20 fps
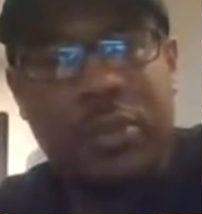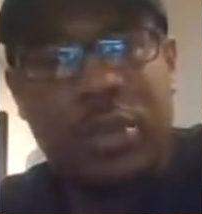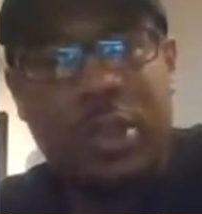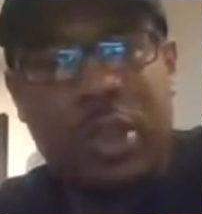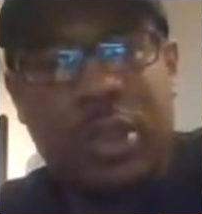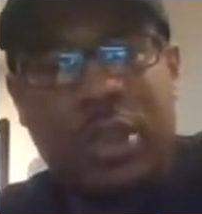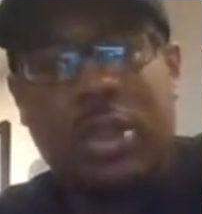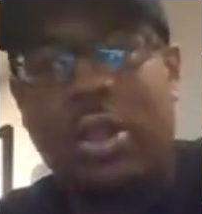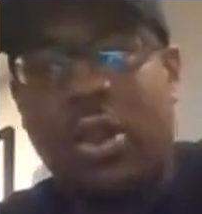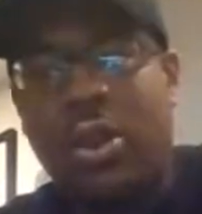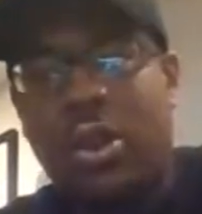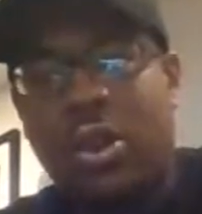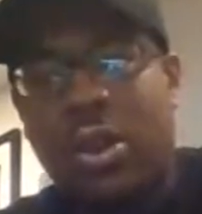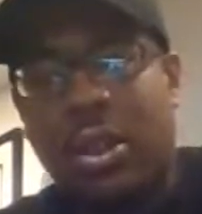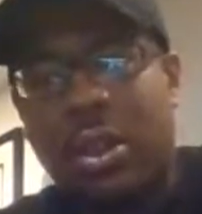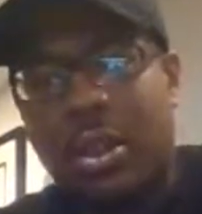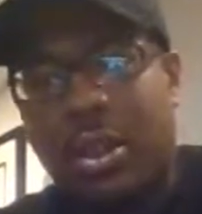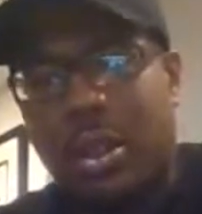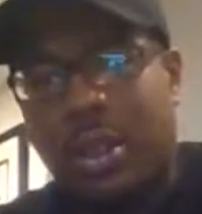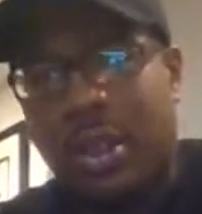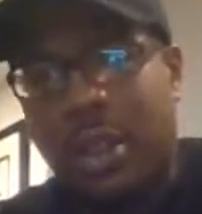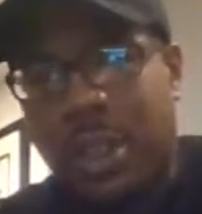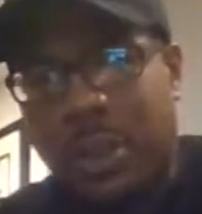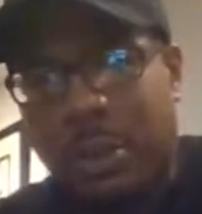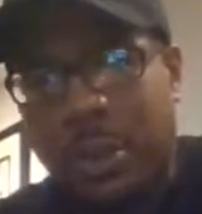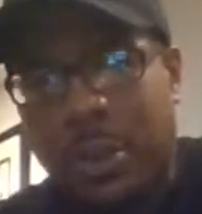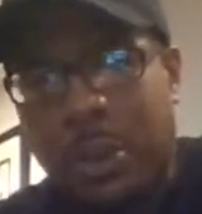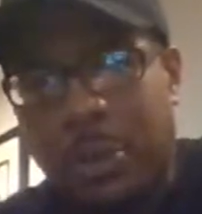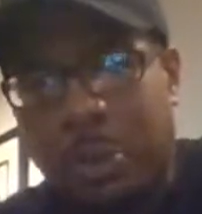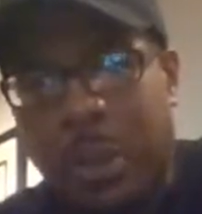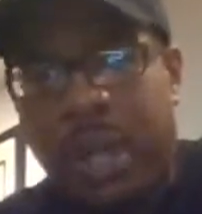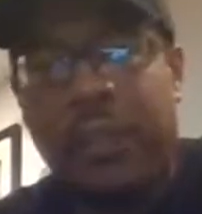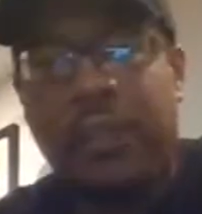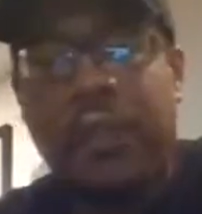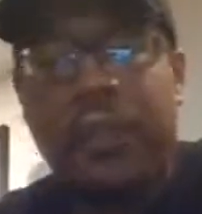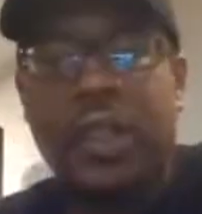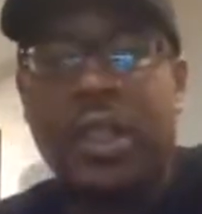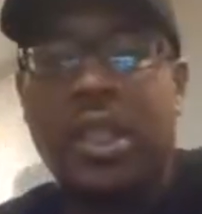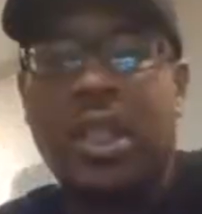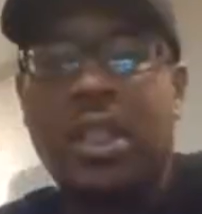to talk
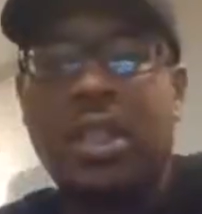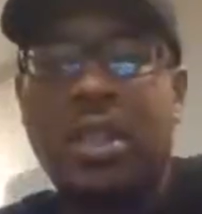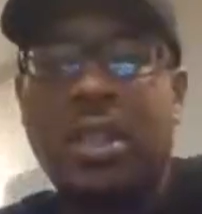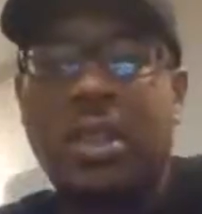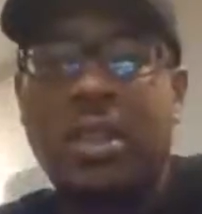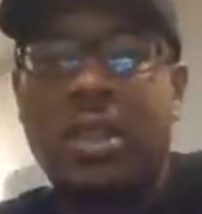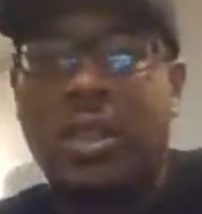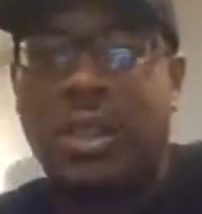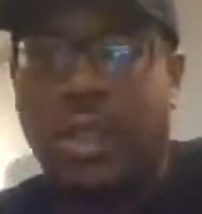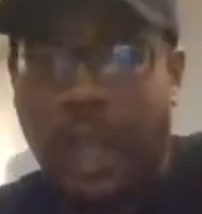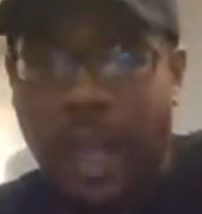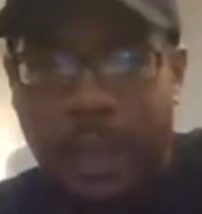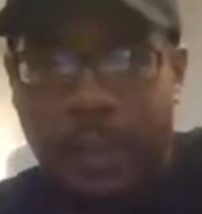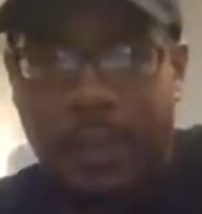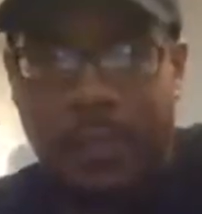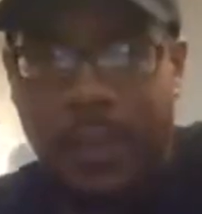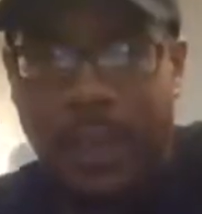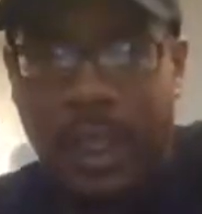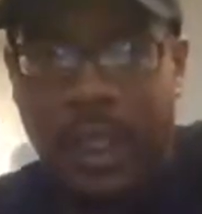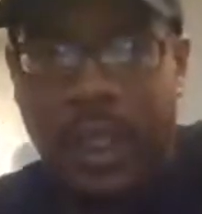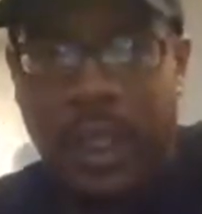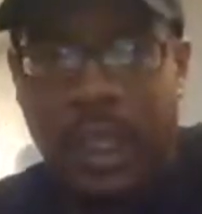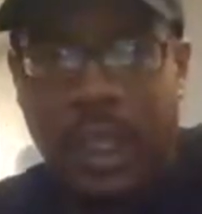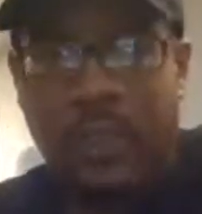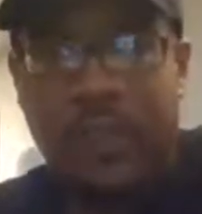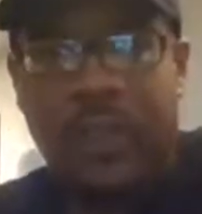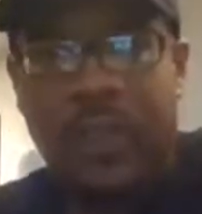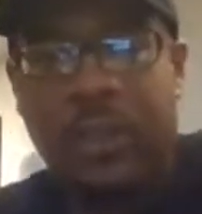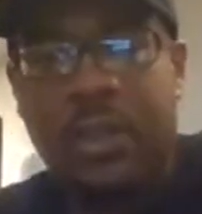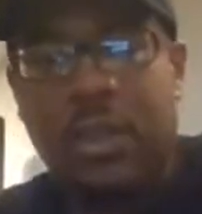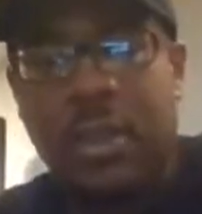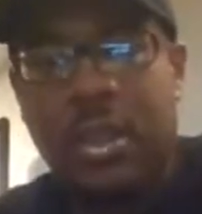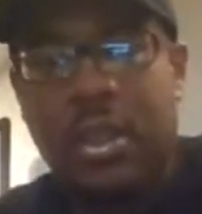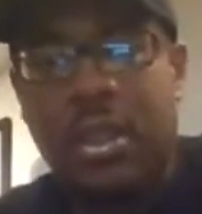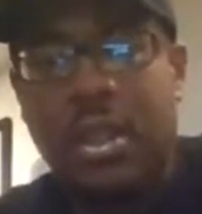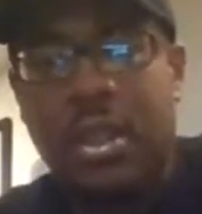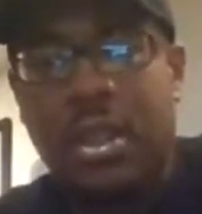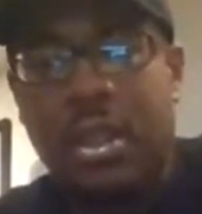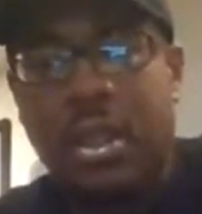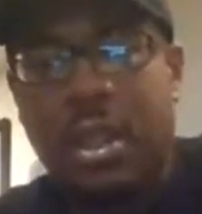disrespectfully, shamefully even,
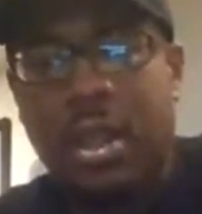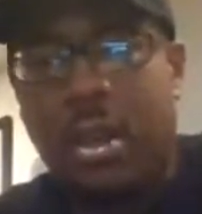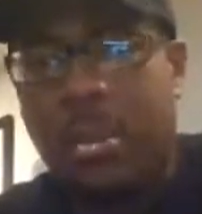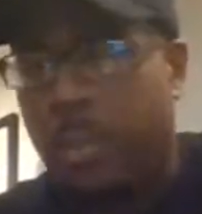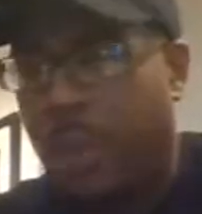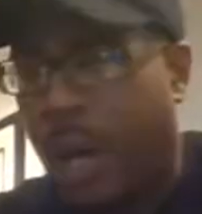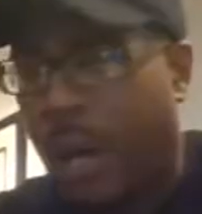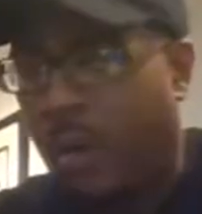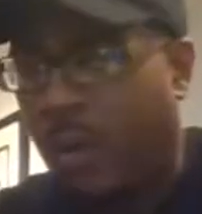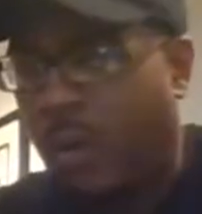about